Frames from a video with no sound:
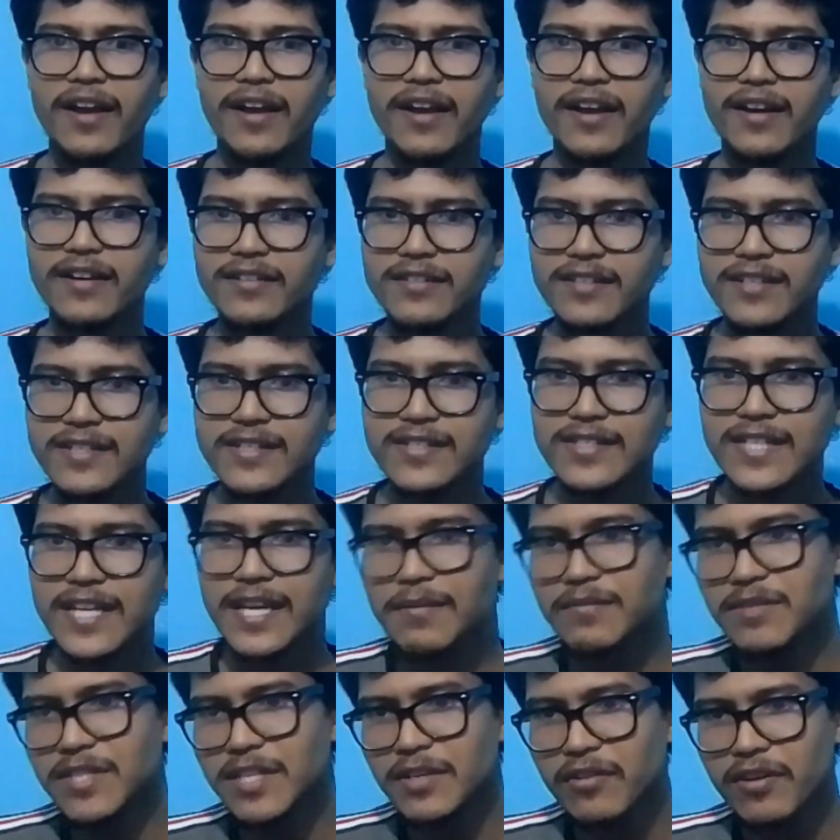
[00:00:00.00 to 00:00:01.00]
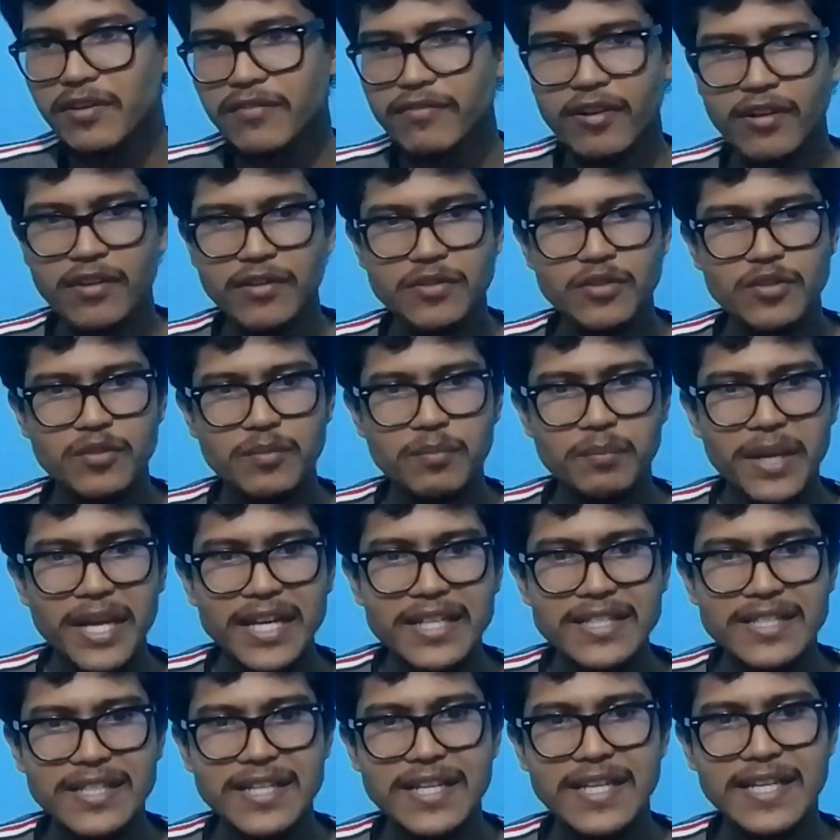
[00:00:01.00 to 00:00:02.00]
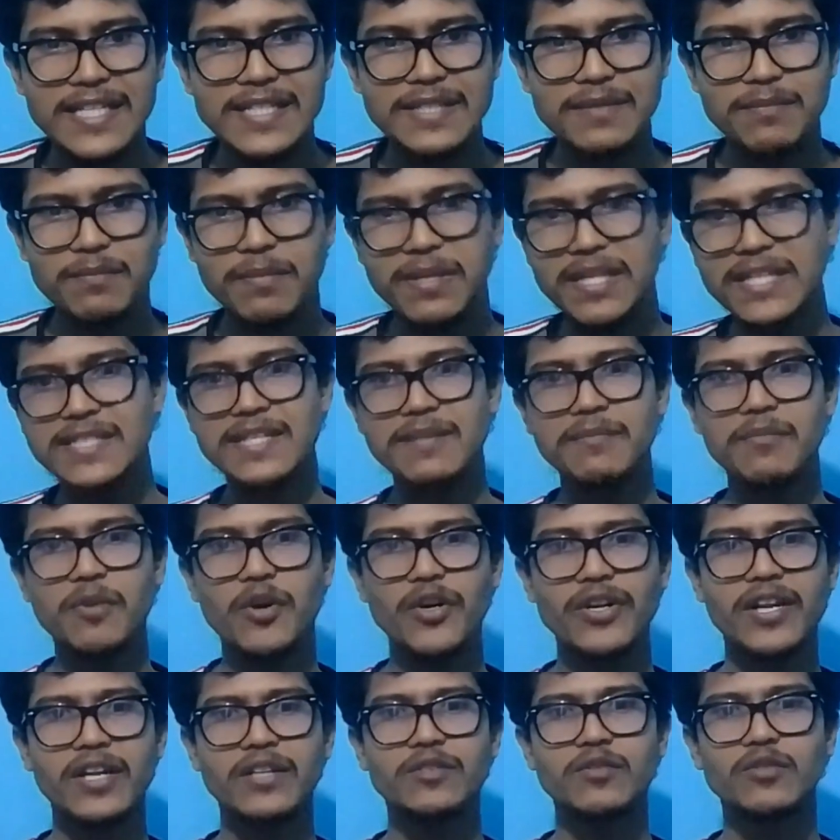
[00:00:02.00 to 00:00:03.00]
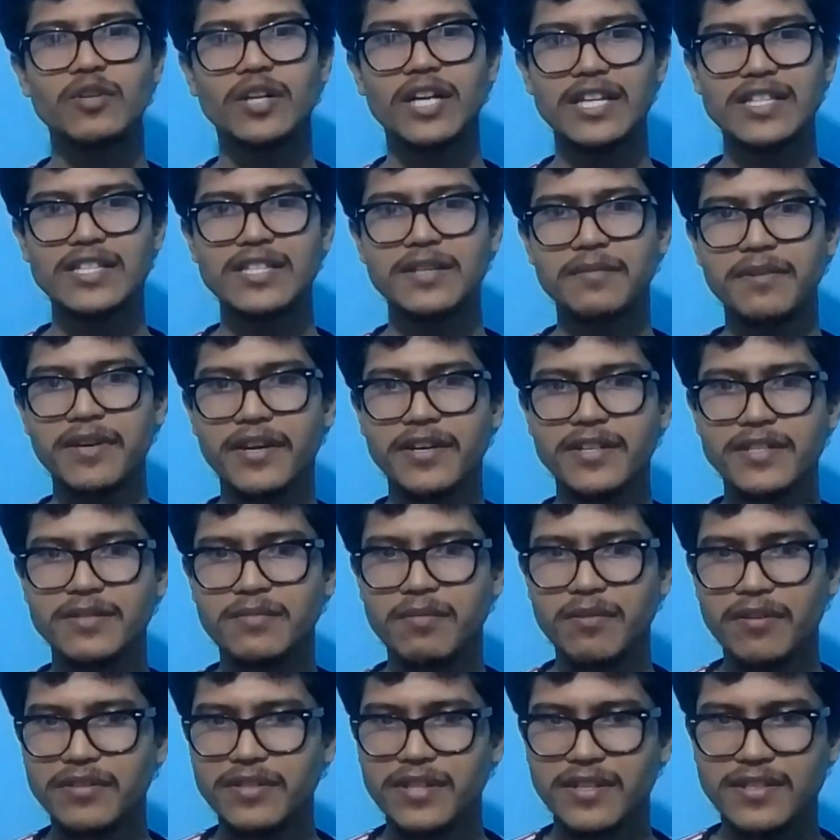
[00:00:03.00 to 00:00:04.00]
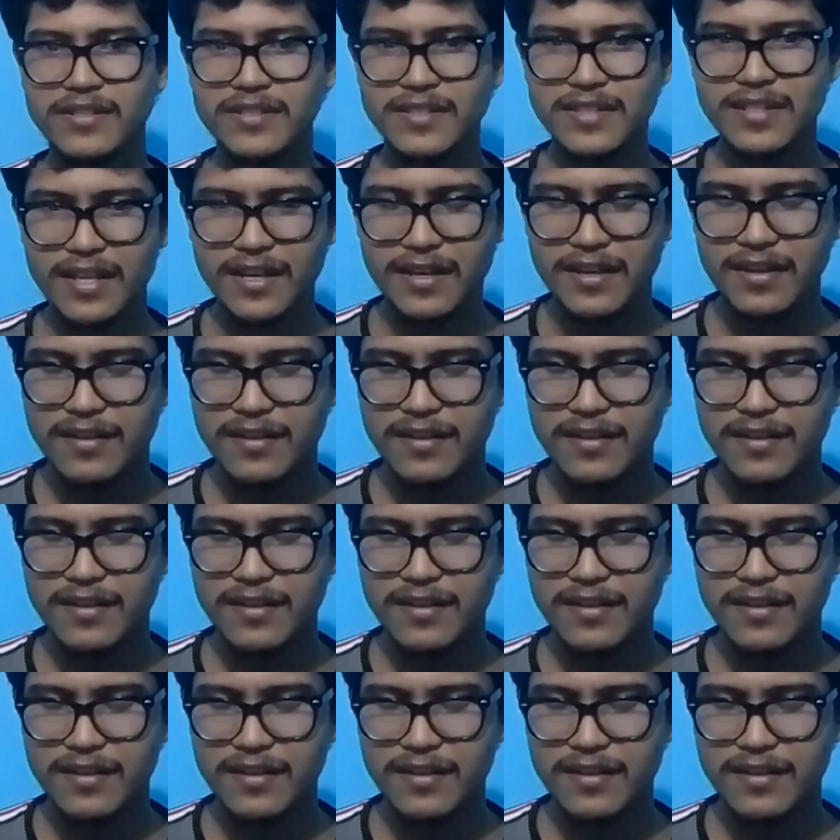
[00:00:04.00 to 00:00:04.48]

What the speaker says: Here are the steps you can follow to build a SPC model to classify iris flower. That's